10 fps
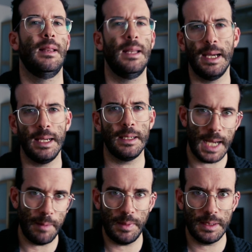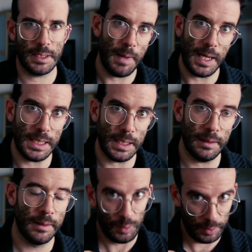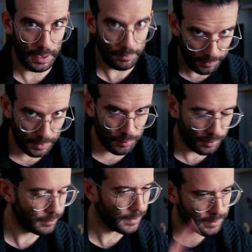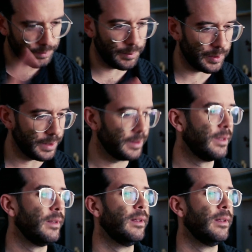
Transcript: like timing, spacing, looking at Facebook, that's very important.